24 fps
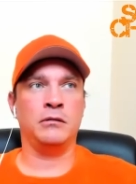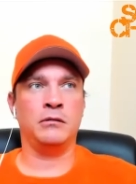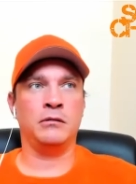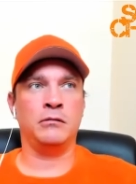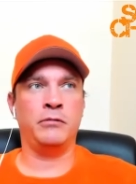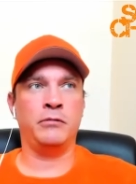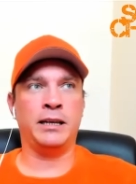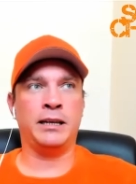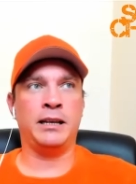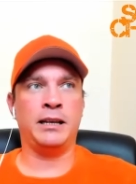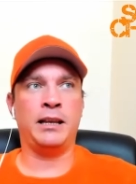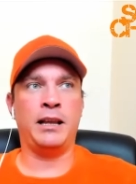
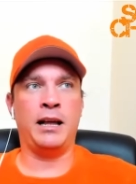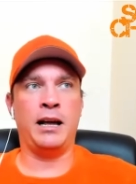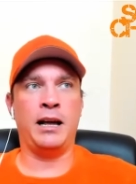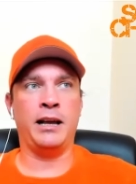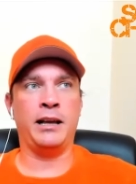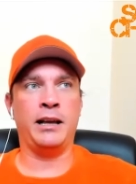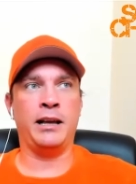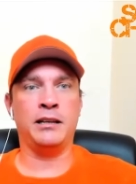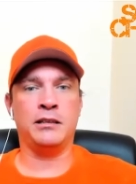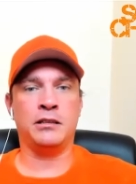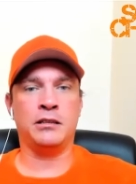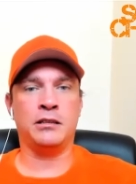with
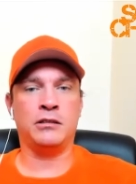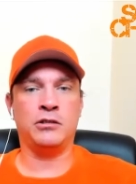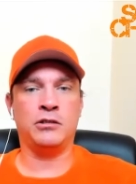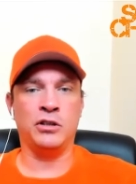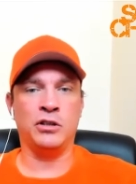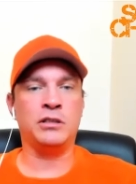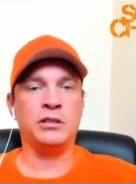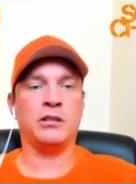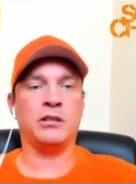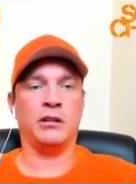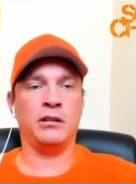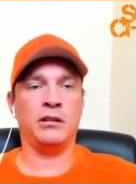clients
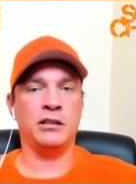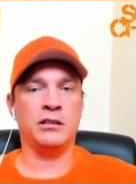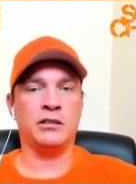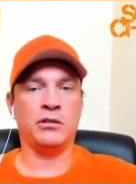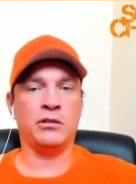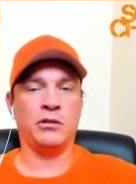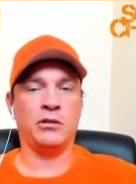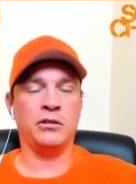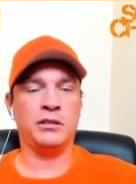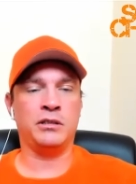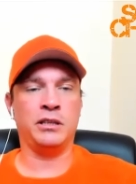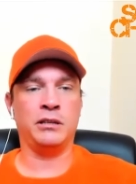just on the
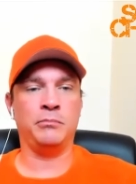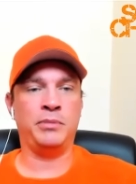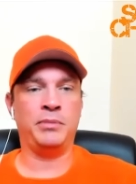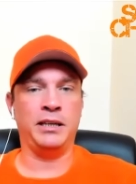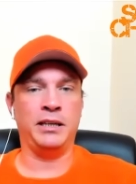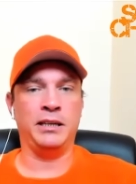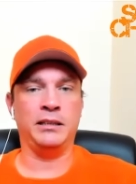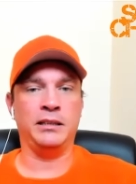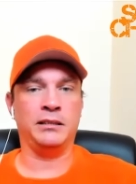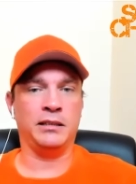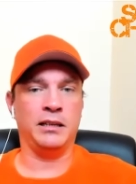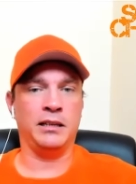sourcing
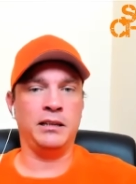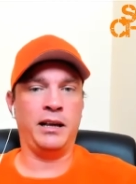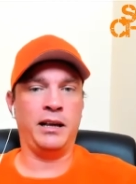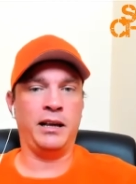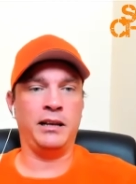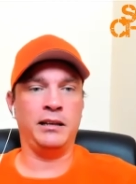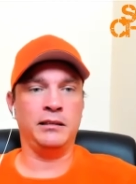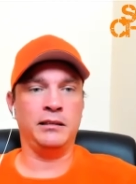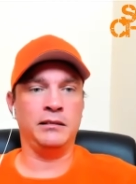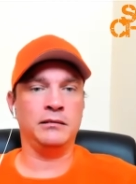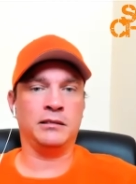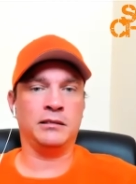piece, and
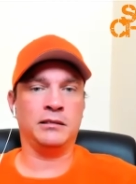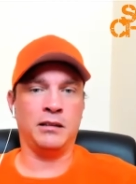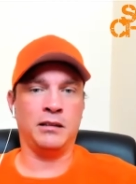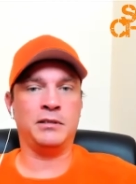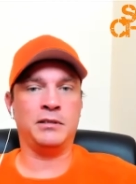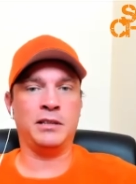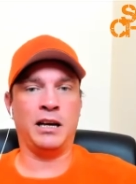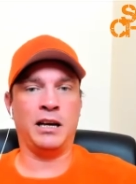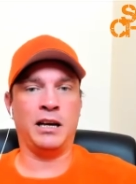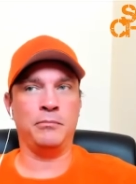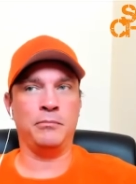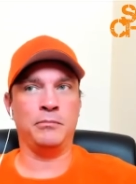then
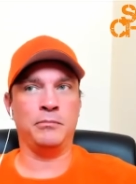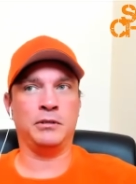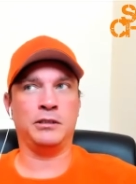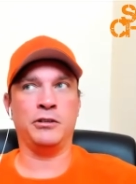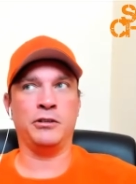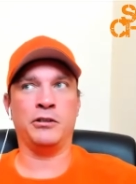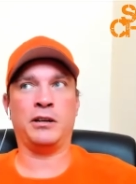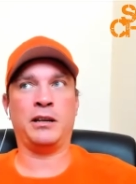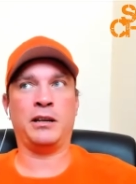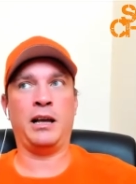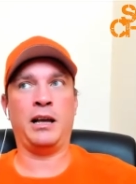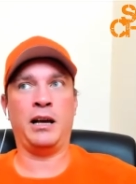sometimes your
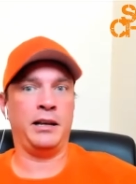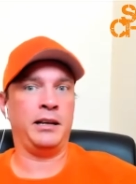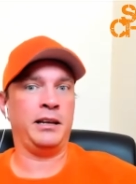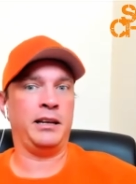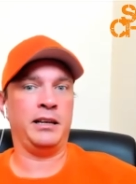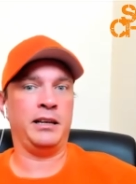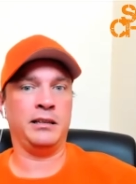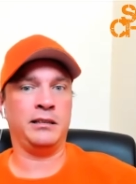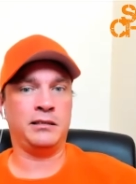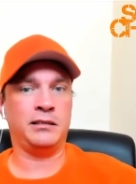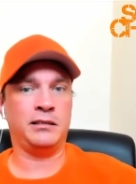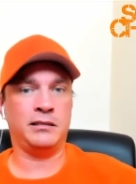client
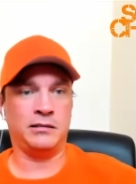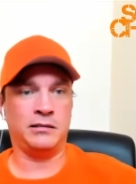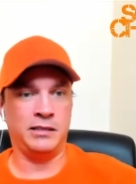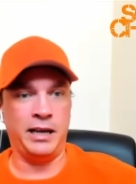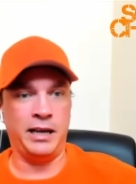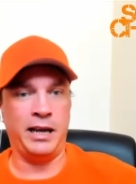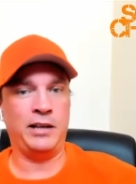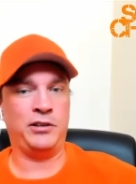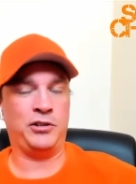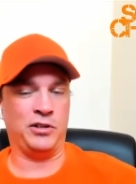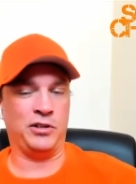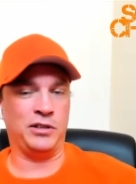is the
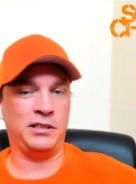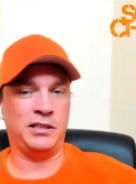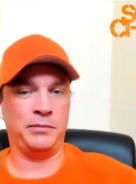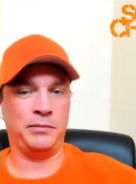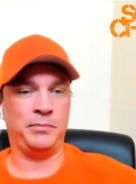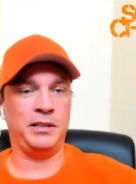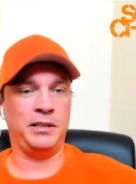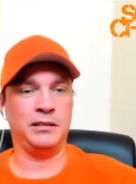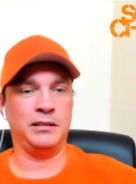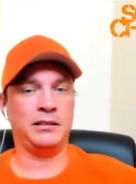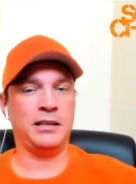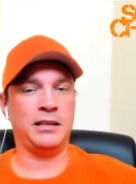agency
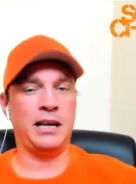piece.